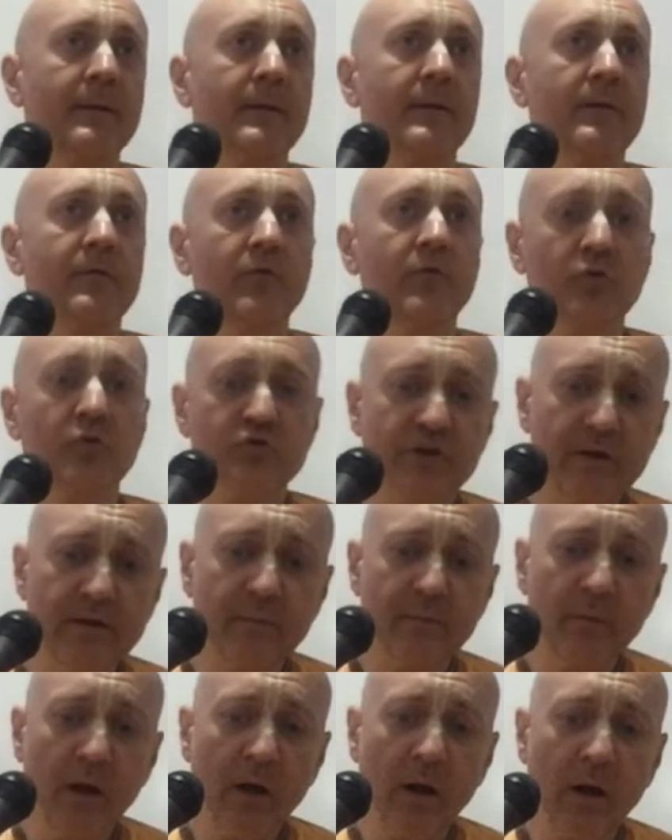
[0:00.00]
So
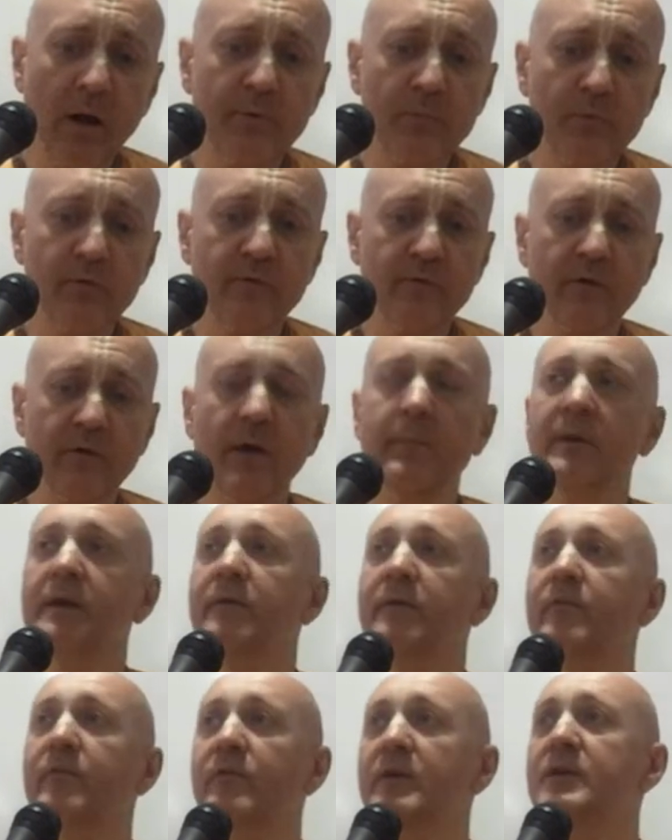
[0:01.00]
Chaitanya Mahaprabhu is coming,
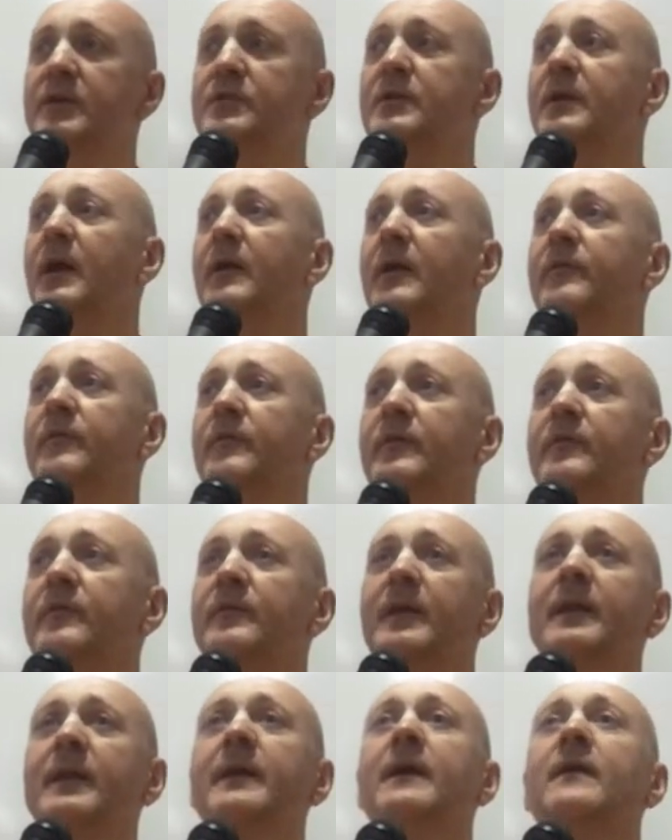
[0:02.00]
he's teaching us, he's
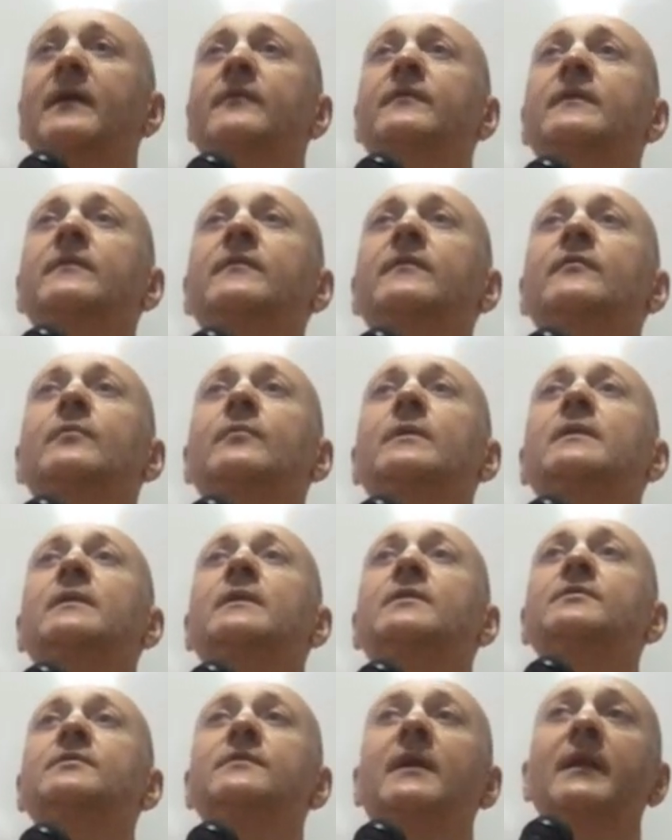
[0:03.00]
telling us this is what
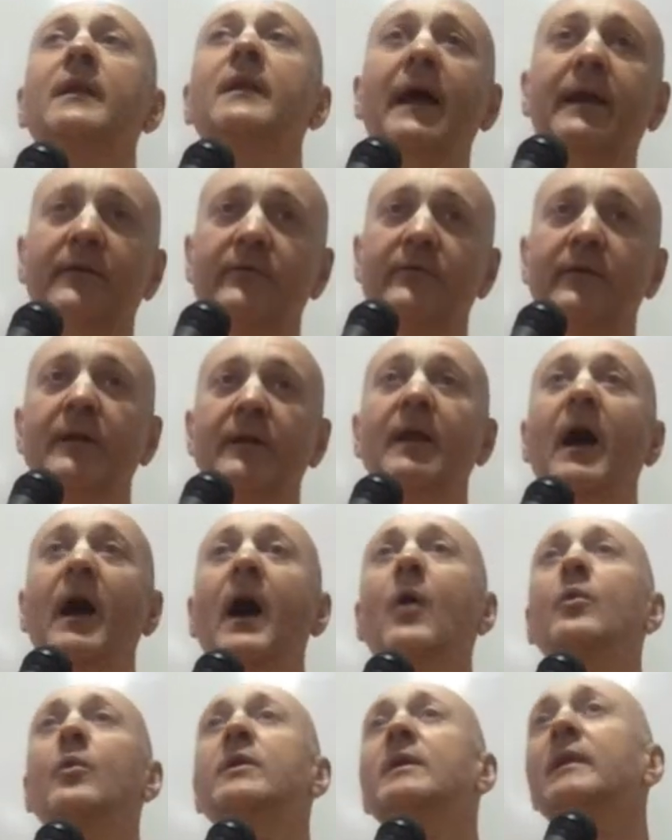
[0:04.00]
Krishna likes and
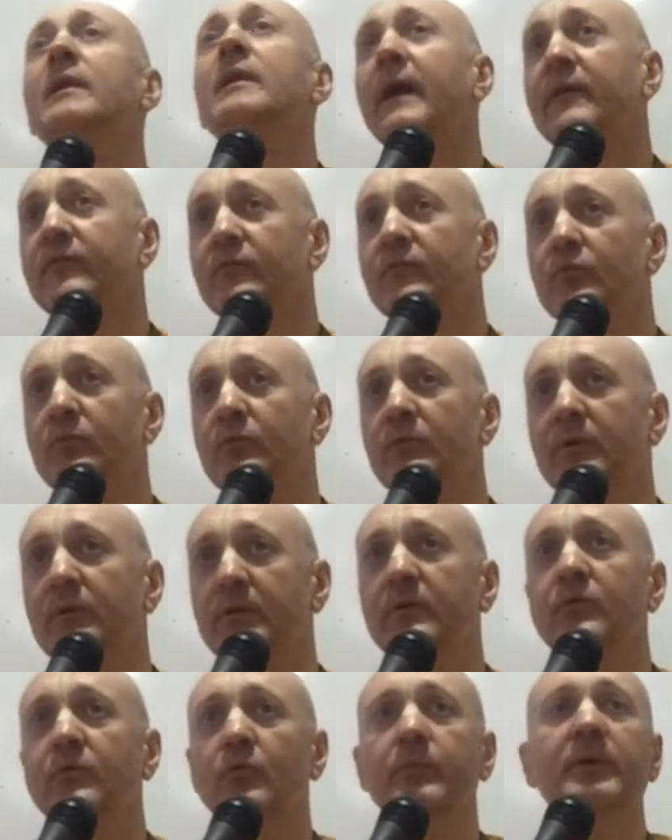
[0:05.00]
how he likes it
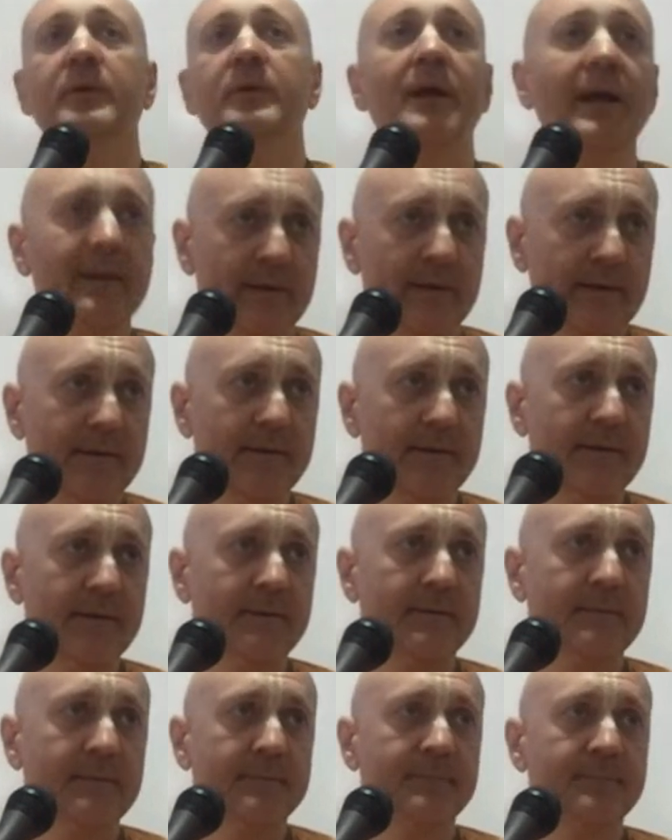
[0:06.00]
to be done.
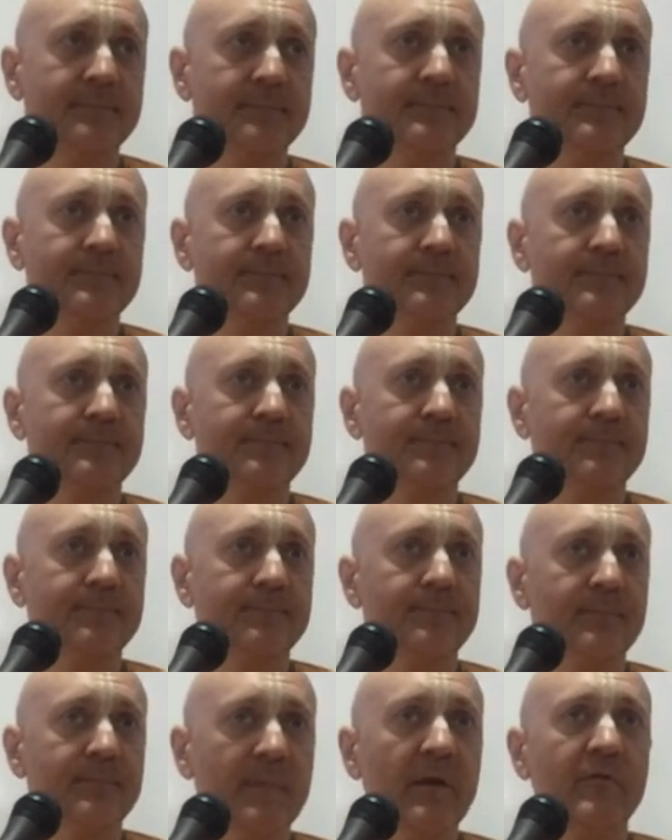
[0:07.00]

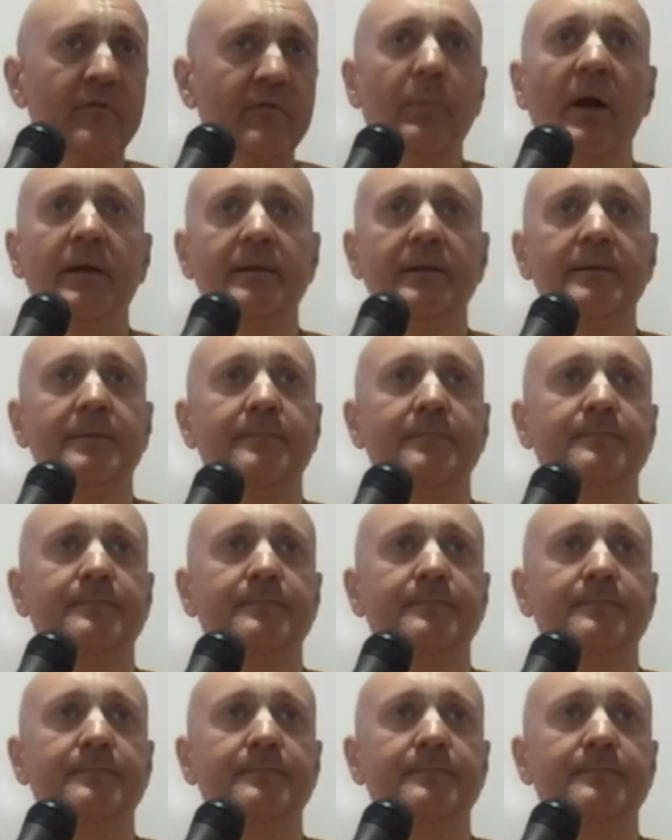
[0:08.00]
That's bhakti.